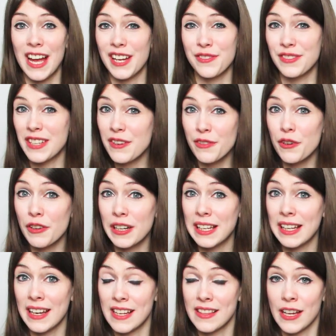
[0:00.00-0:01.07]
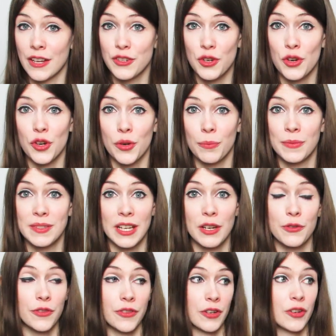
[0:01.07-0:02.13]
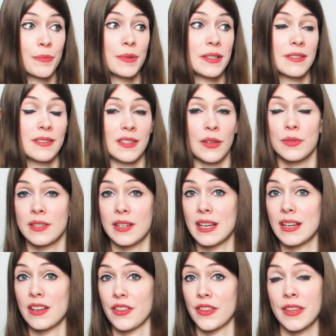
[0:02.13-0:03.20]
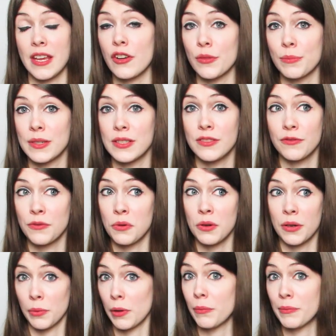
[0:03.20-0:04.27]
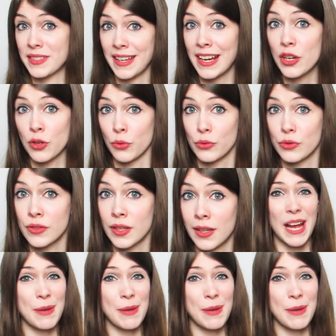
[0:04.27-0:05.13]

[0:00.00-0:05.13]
I've never really liked that term. Psychotherapist sounds like a therapist for, well, psychos.